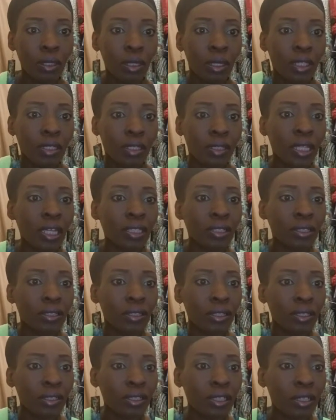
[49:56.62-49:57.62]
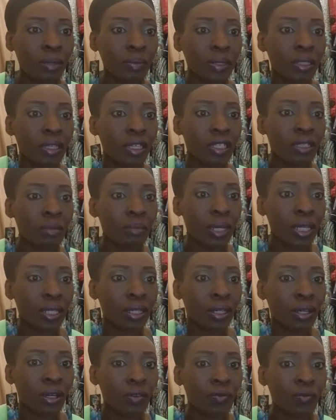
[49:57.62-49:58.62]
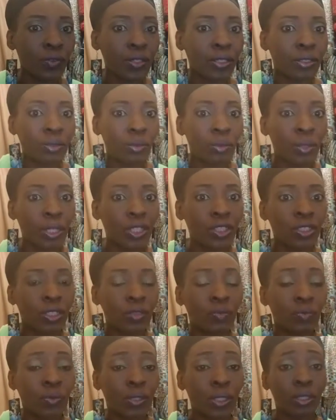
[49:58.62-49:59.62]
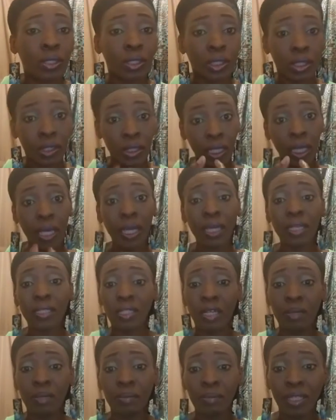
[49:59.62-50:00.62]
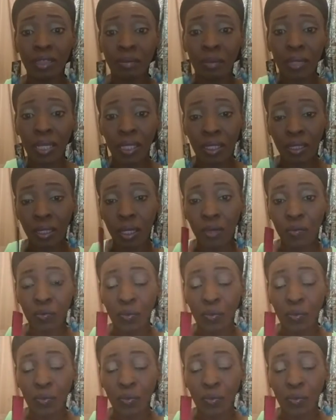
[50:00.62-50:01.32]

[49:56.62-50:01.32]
Exactly. There's something that's making her feel the way she feels. Yeah, it's something that's making her